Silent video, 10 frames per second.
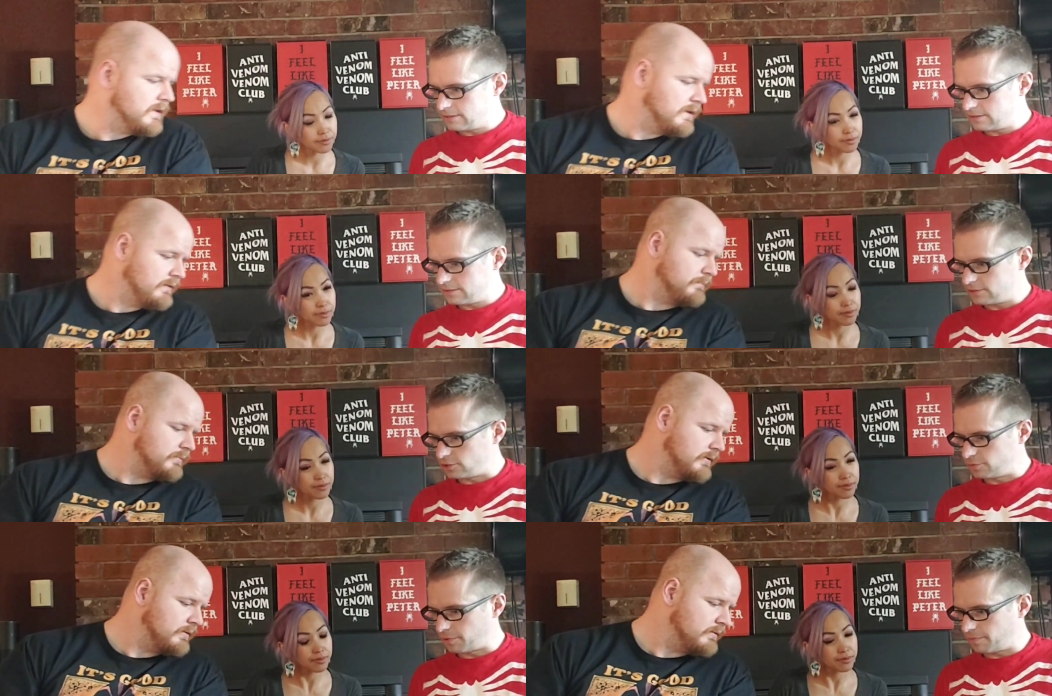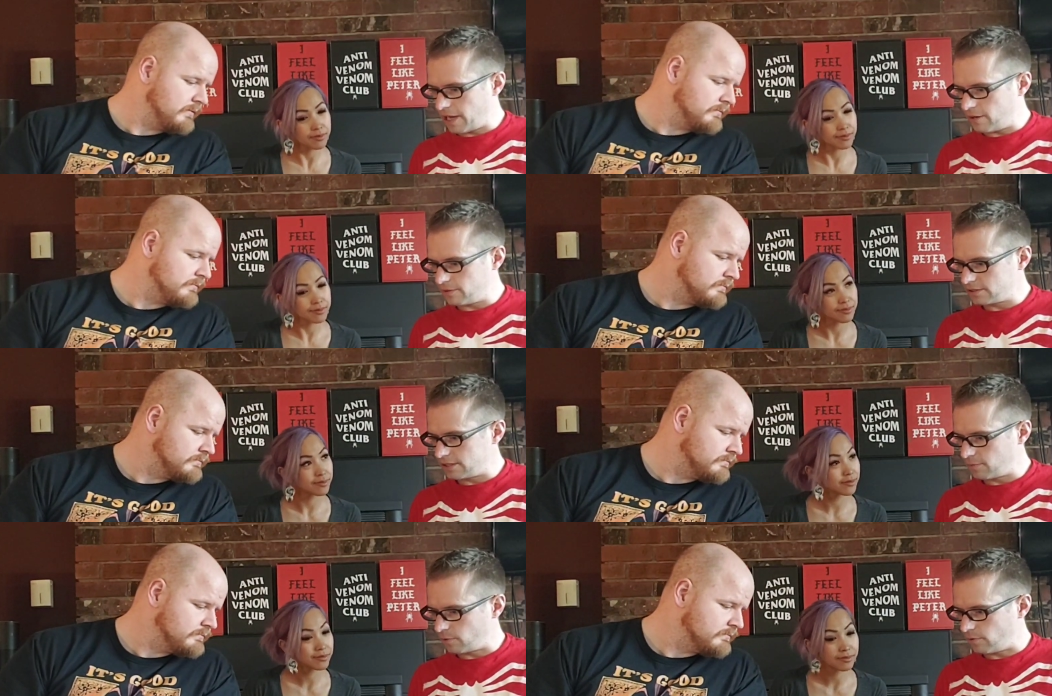Speaker 1: Yeah. Superpowers
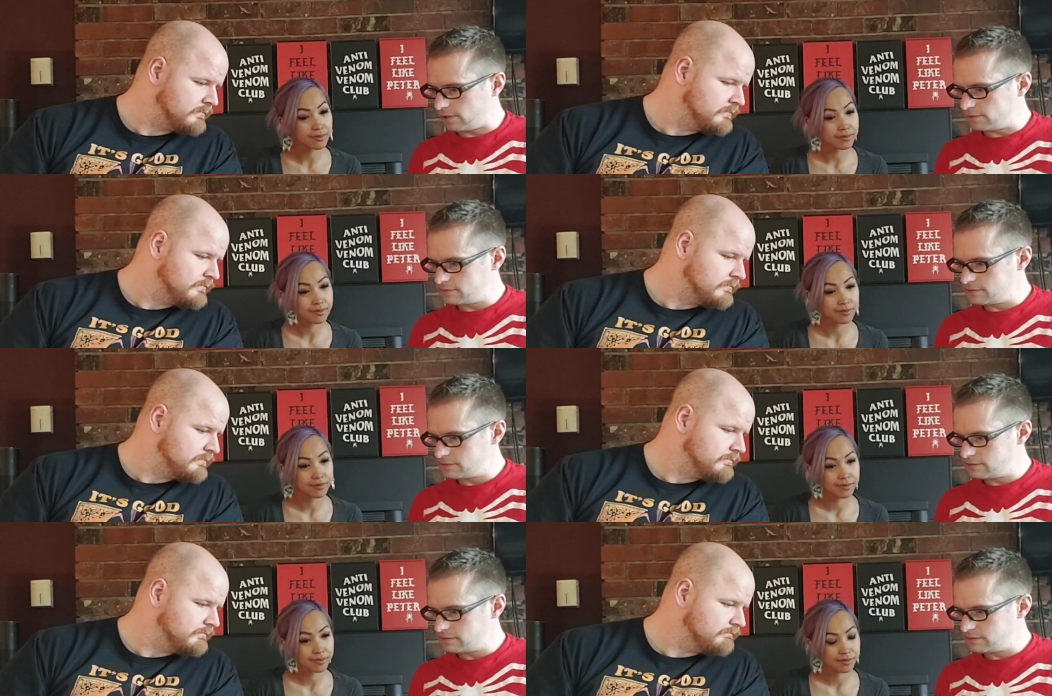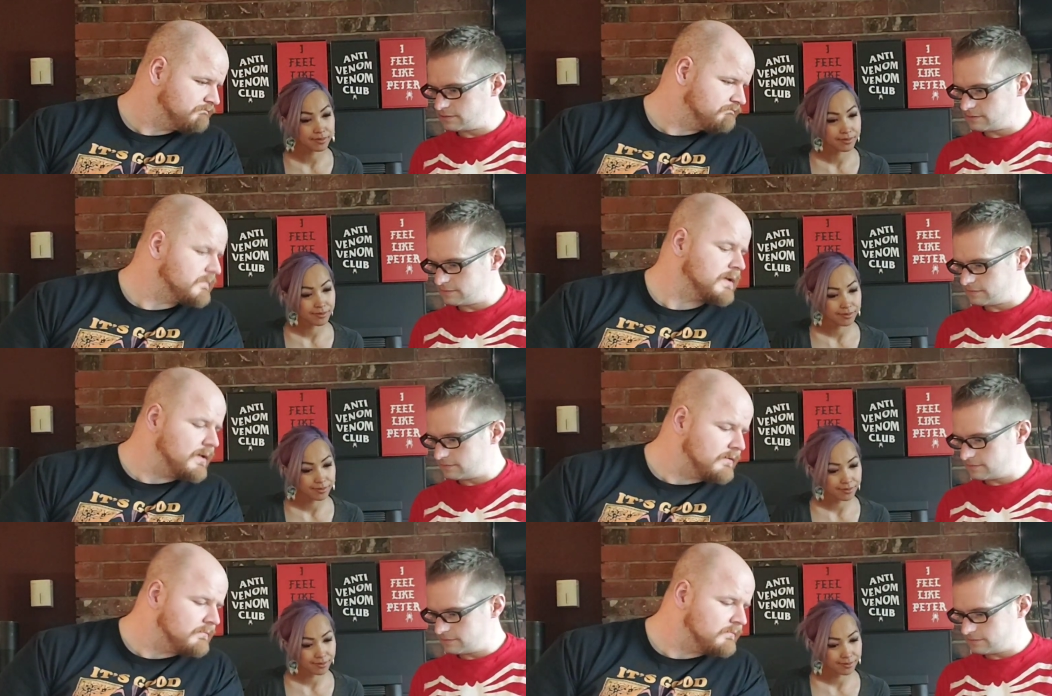#1. Yeah.
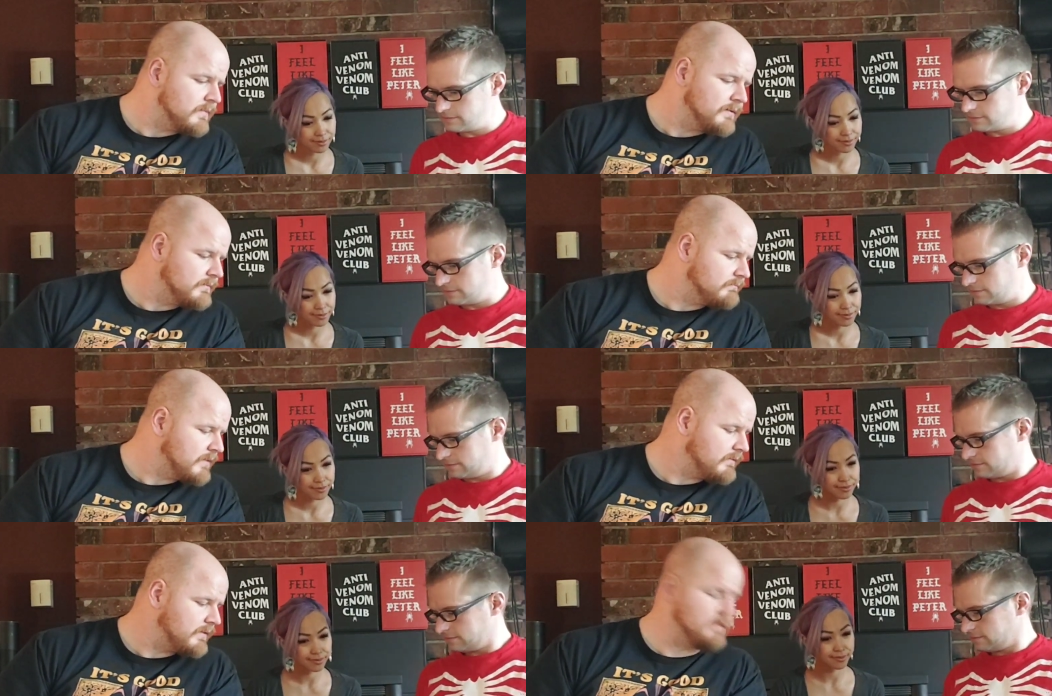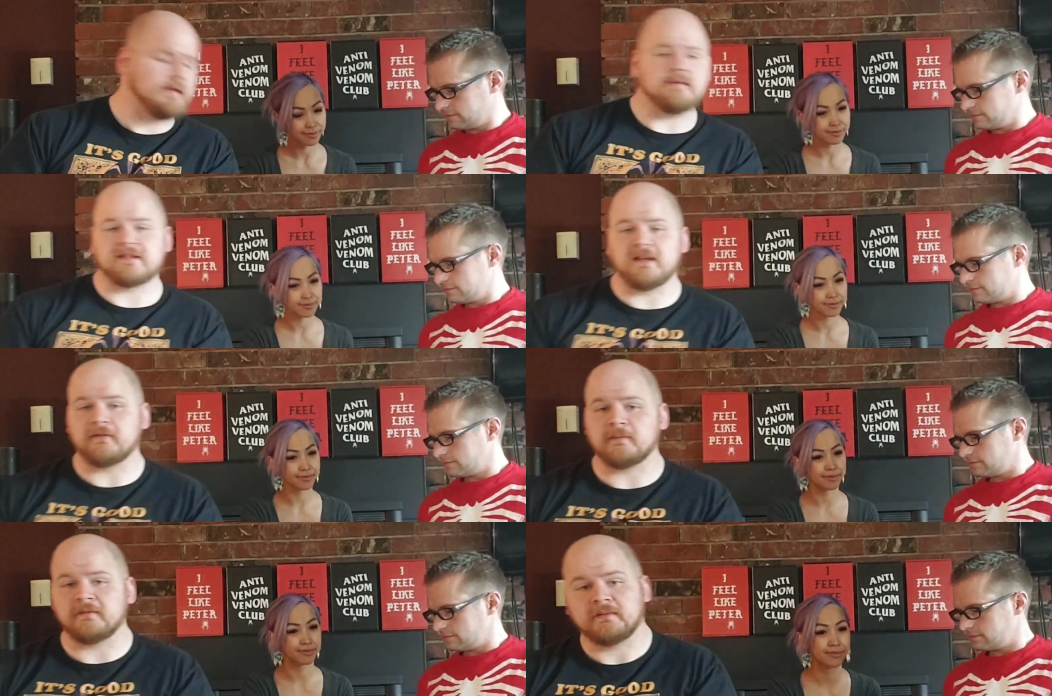I've never heard of it. It's a number